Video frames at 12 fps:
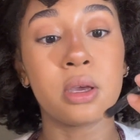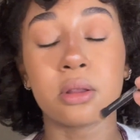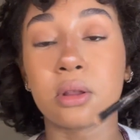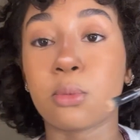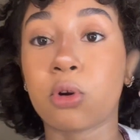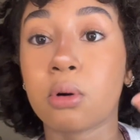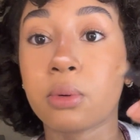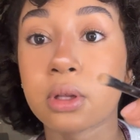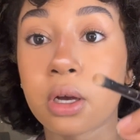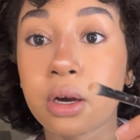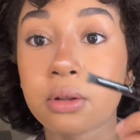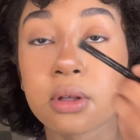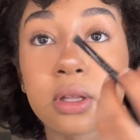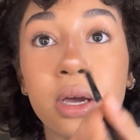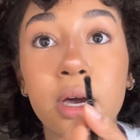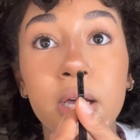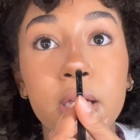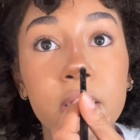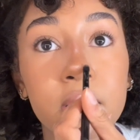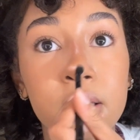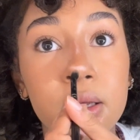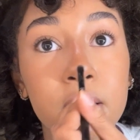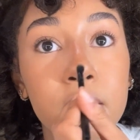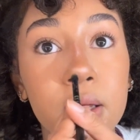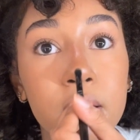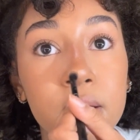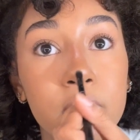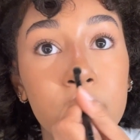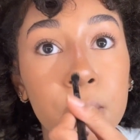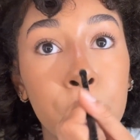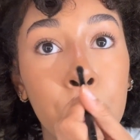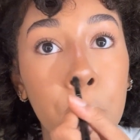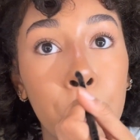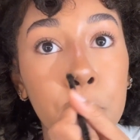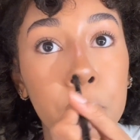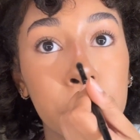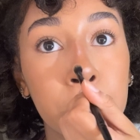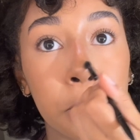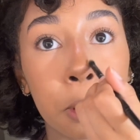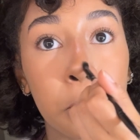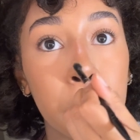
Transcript: Then we're going with the other side, and then we're just gonna